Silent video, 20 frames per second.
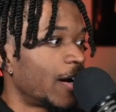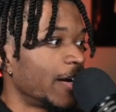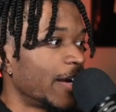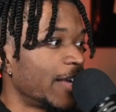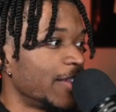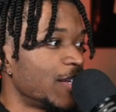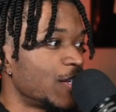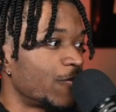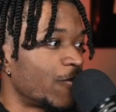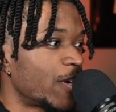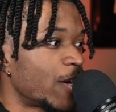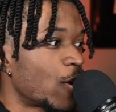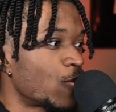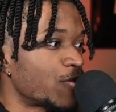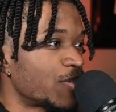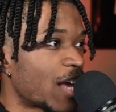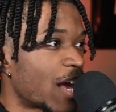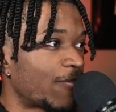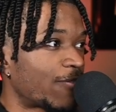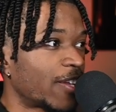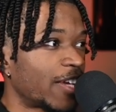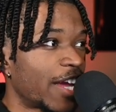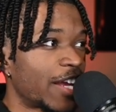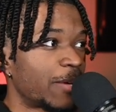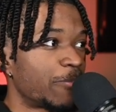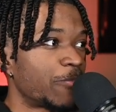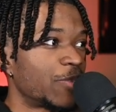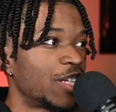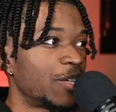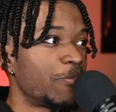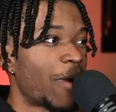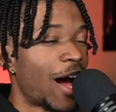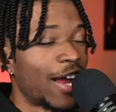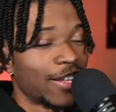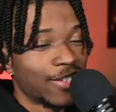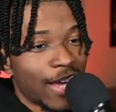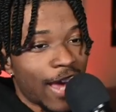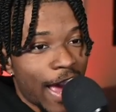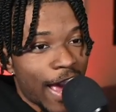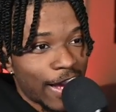Again, this video is definitely getting
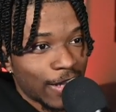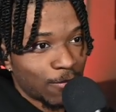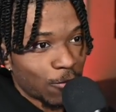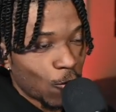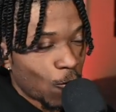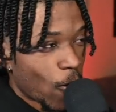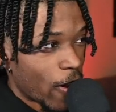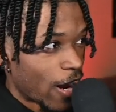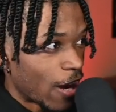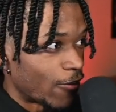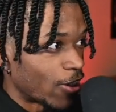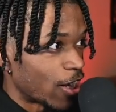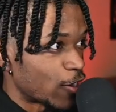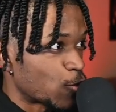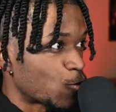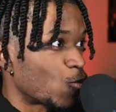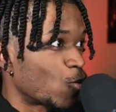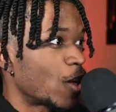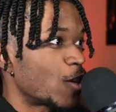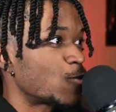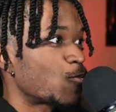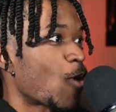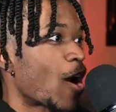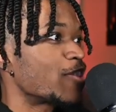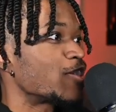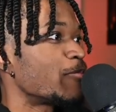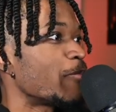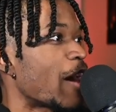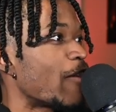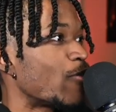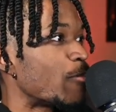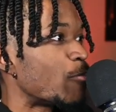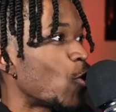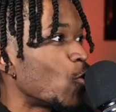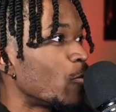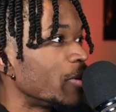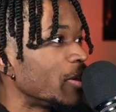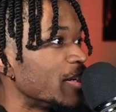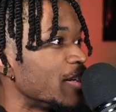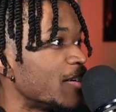demonetized, but whatever. Let's let's watch some Evan
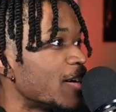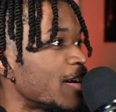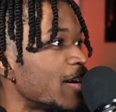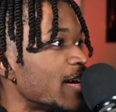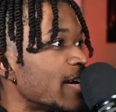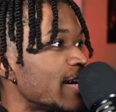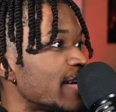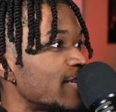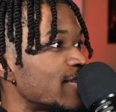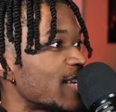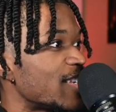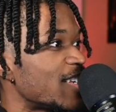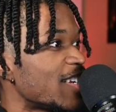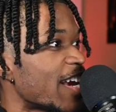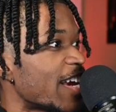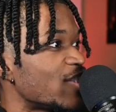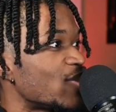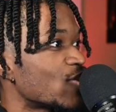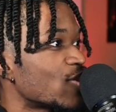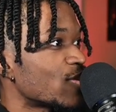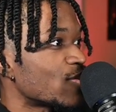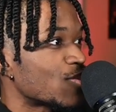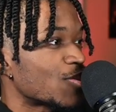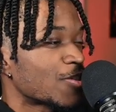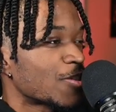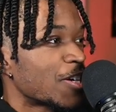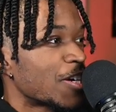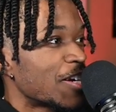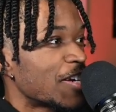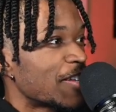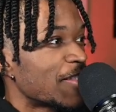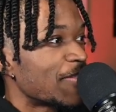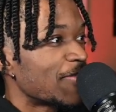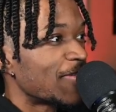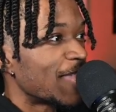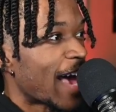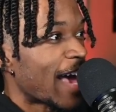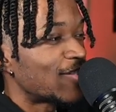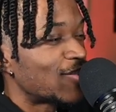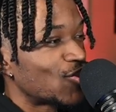Mobley situations.
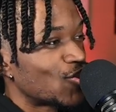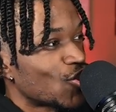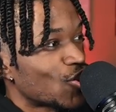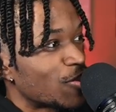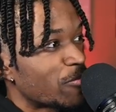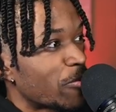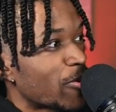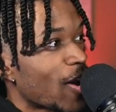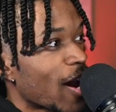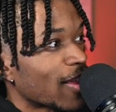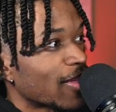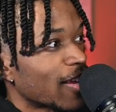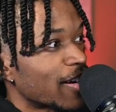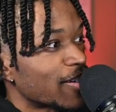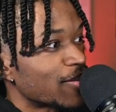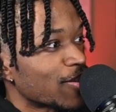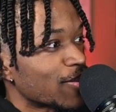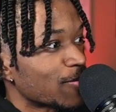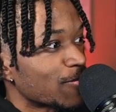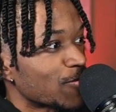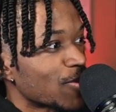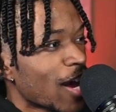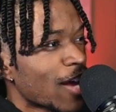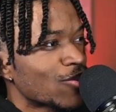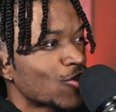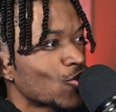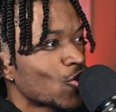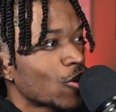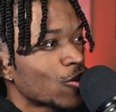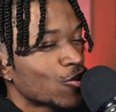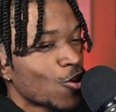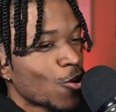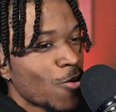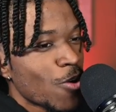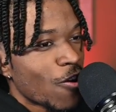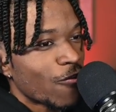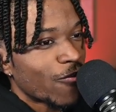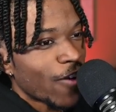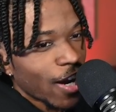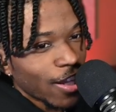That's just pure athleticism. Shout out to Nerlens
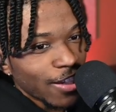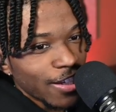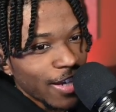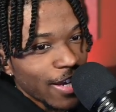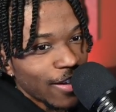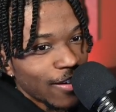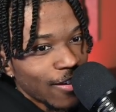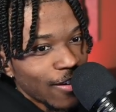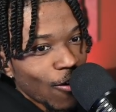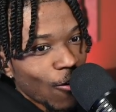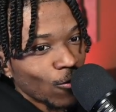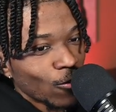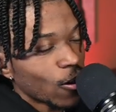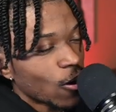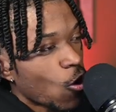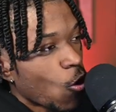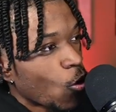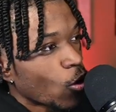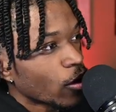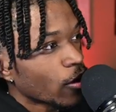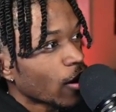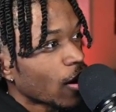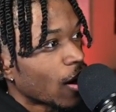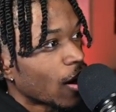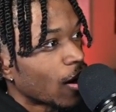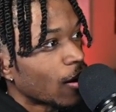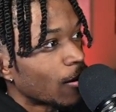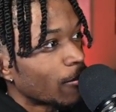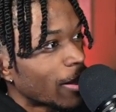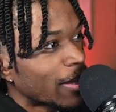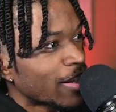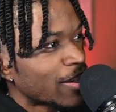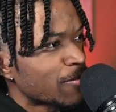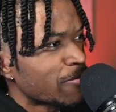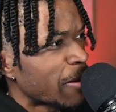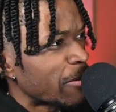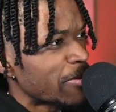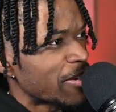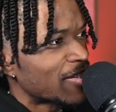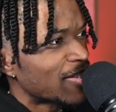Noel finally getting on the court. Um, I think it's
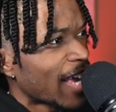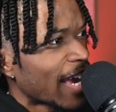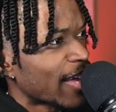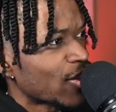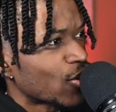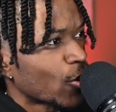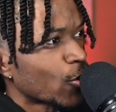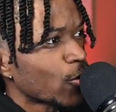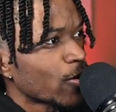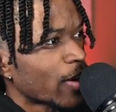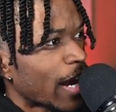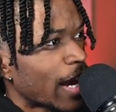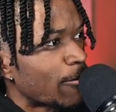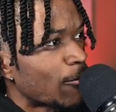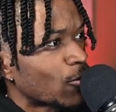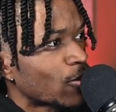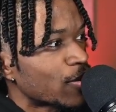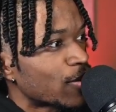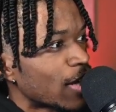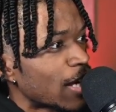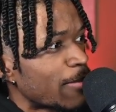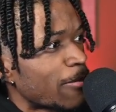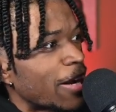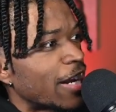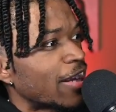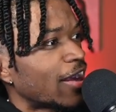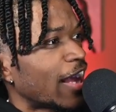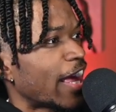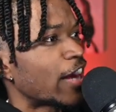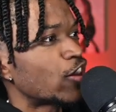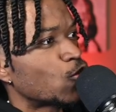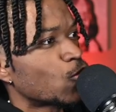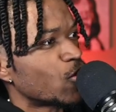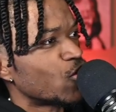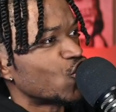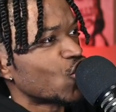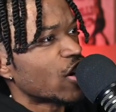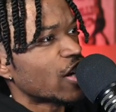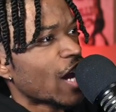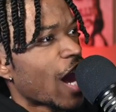maybe a second, third game on the team, and it led to a
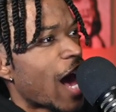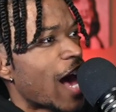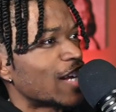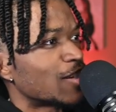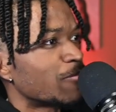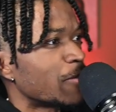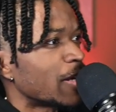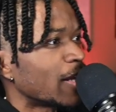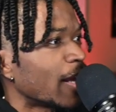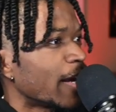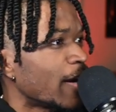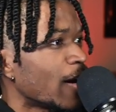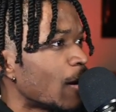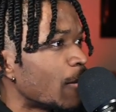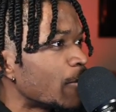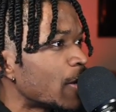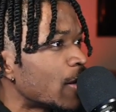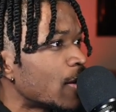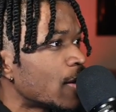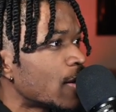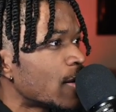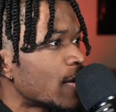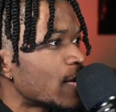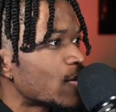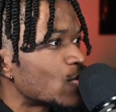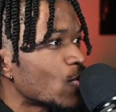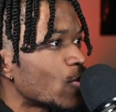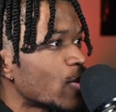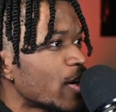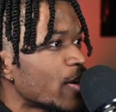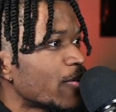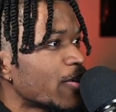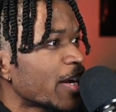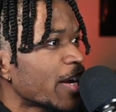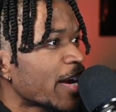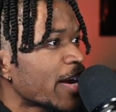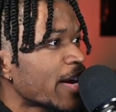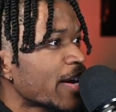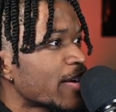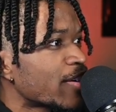Cedi Osman layup. So here
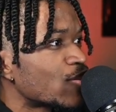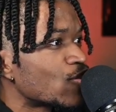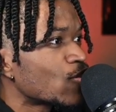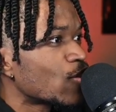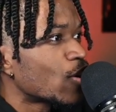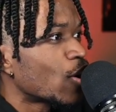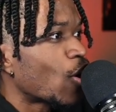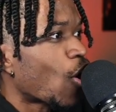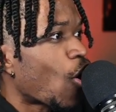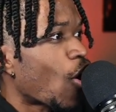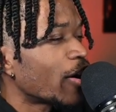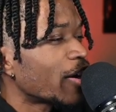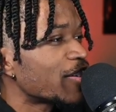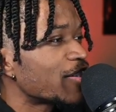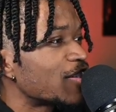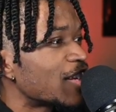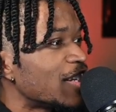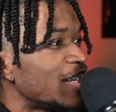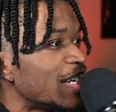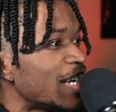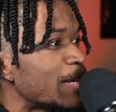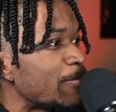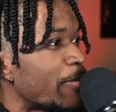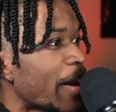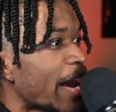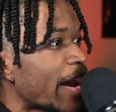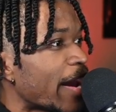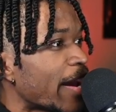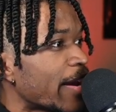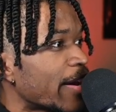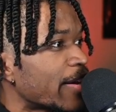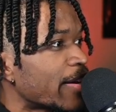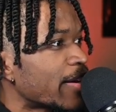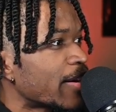he is, guarding Saddiq Bey